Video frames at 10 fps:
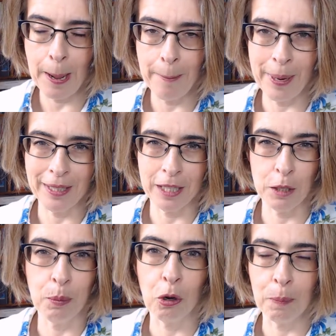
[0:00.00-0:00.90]
about
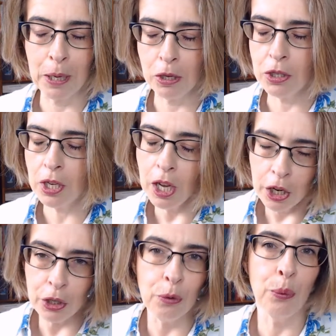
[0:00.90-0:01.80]
this book because
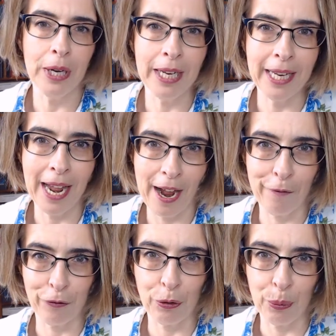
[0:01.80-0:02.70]
you really
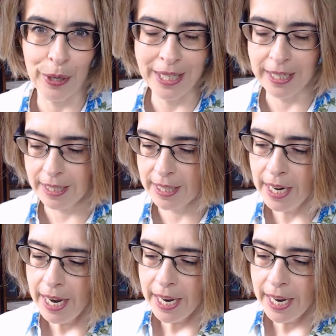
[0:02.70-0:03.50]
have to read it.